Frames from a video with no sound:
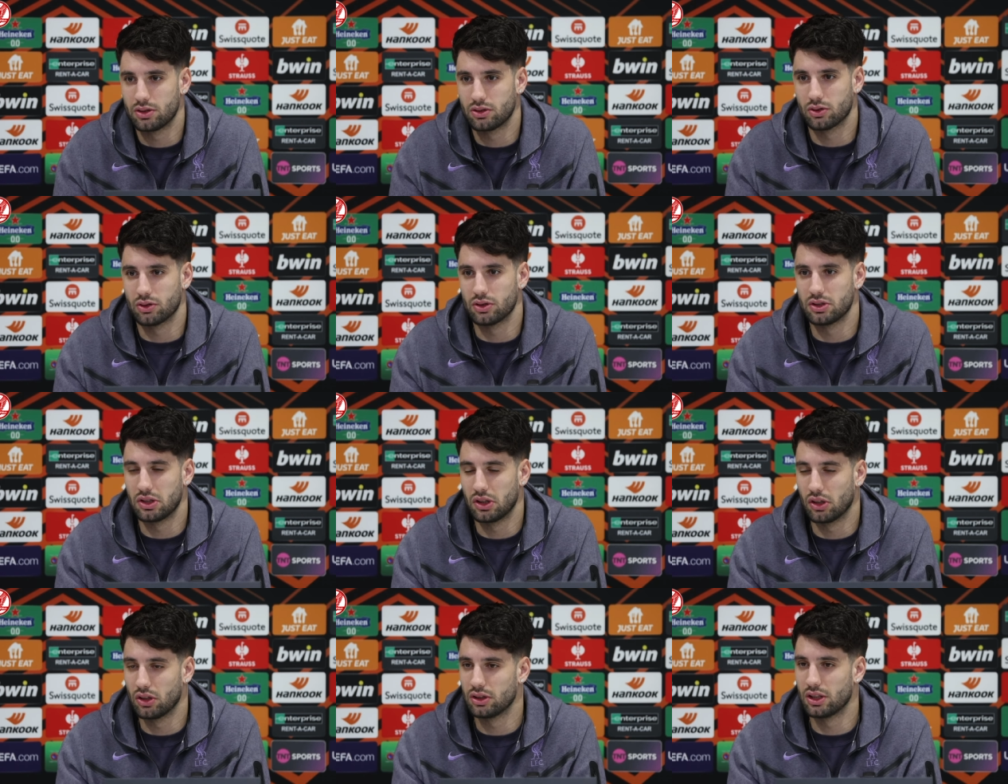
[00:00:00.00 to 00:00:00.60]
So
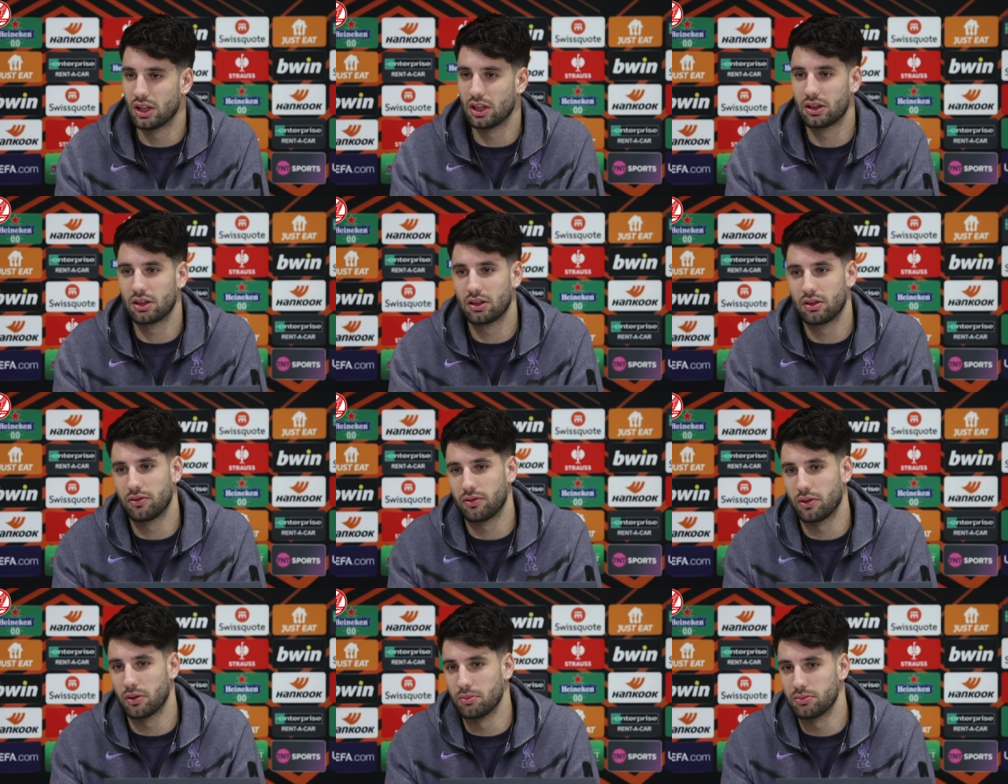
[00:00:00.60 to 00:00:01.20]
it's not
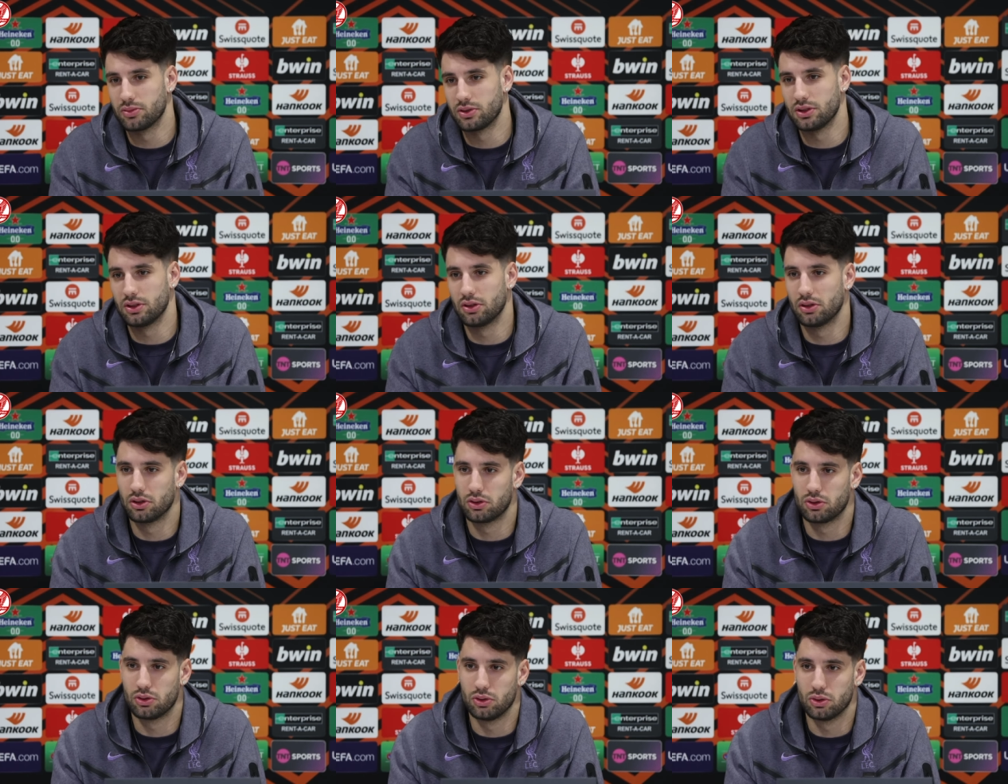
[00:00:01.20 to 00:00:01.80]
that from
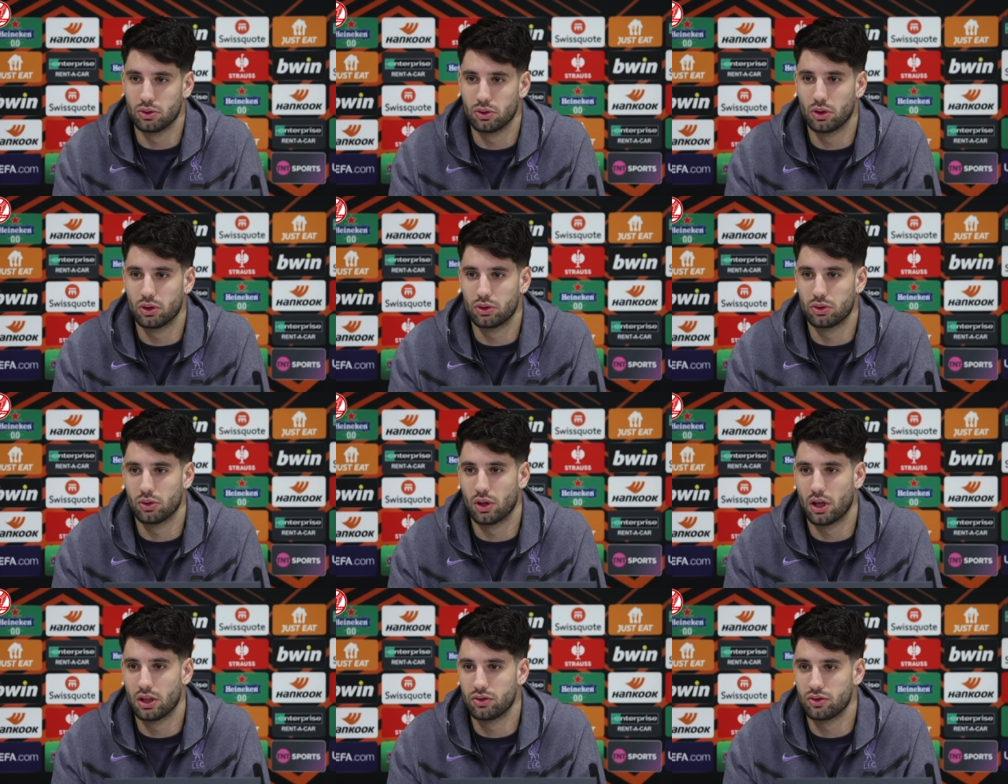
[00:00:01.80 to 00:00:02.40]
zero to you go
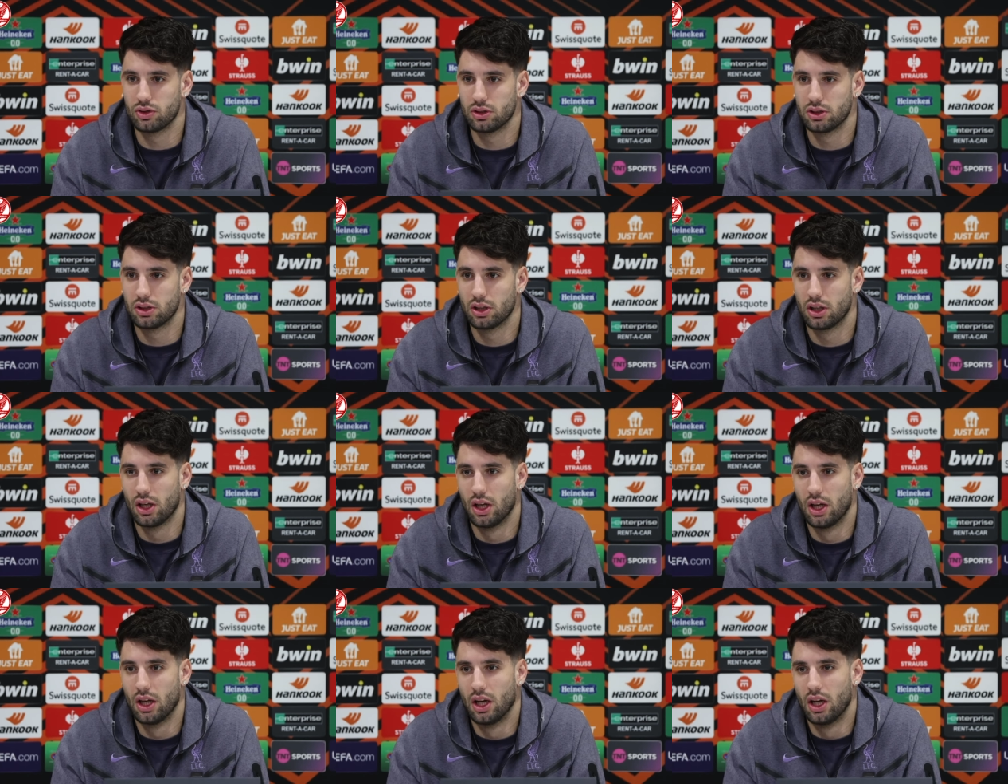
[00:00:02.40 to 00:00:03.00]
to 100,
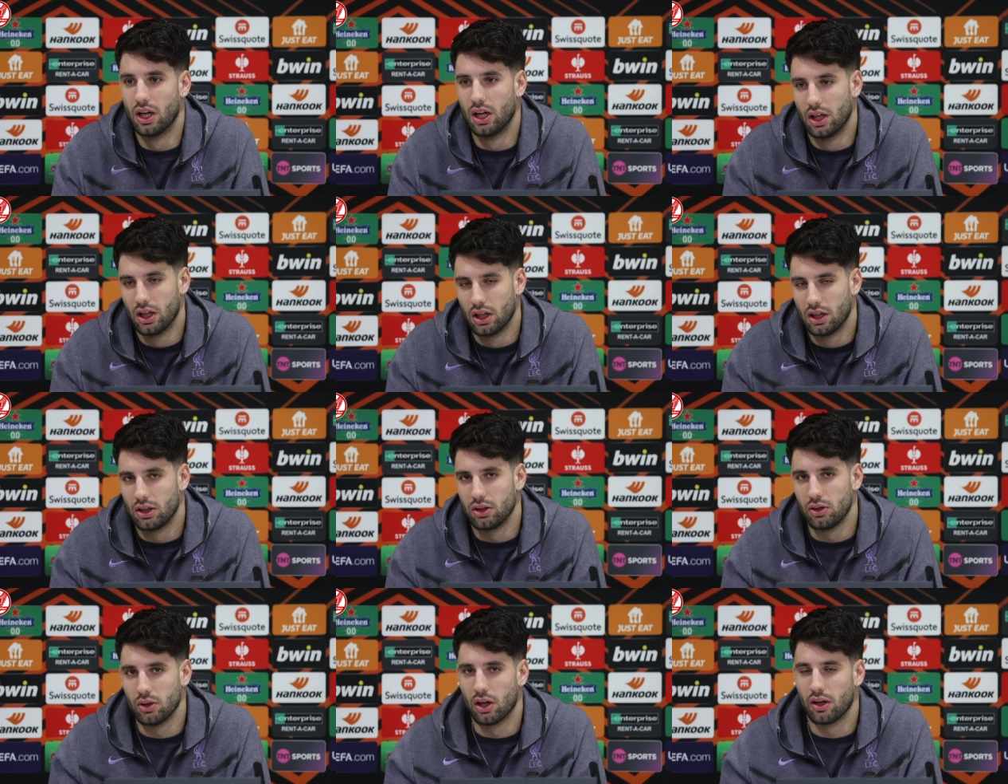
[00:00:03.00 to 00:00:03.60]

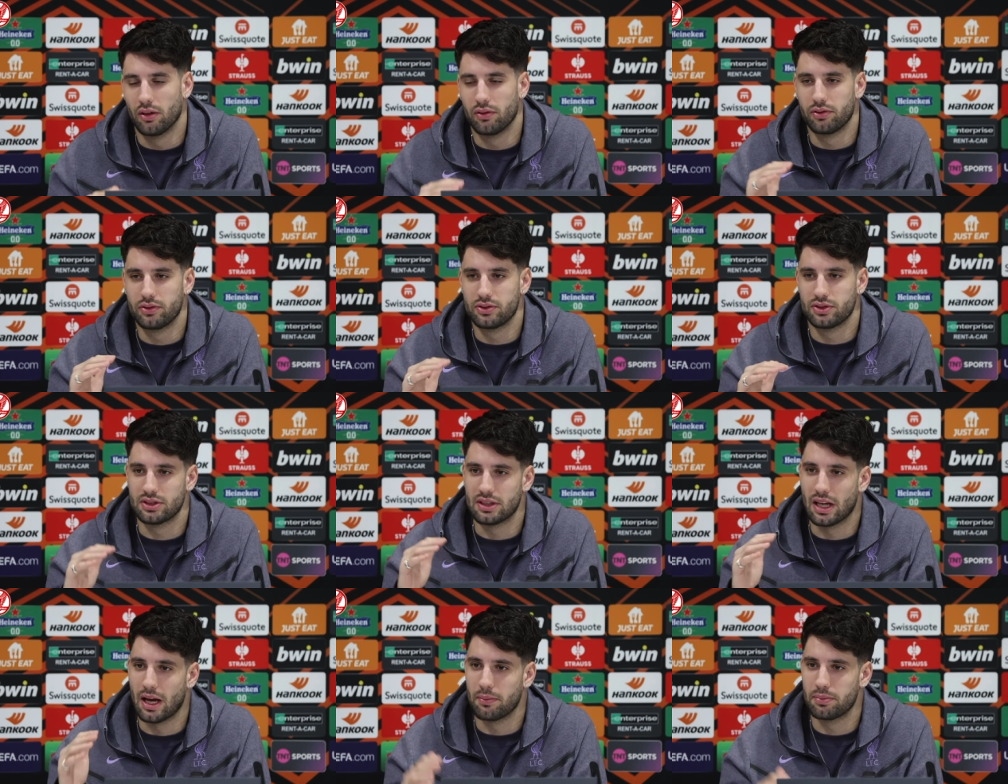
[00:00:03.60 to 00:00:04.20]
you have
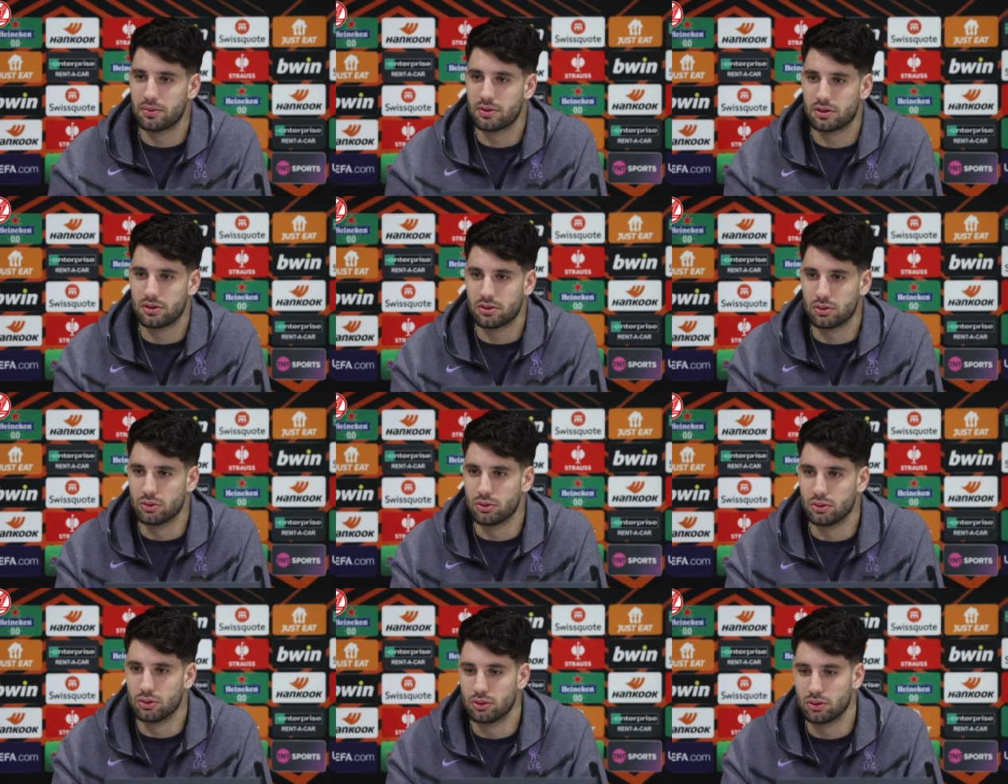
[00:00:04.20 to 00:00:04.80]
steps
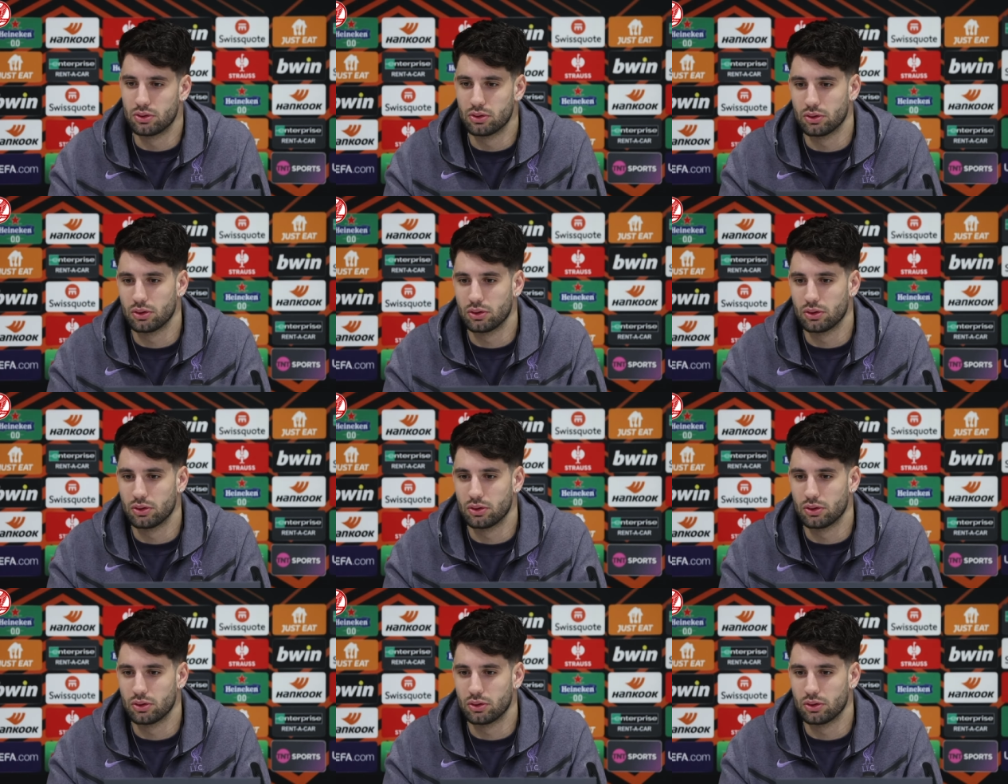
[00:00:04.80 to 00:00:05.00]
to,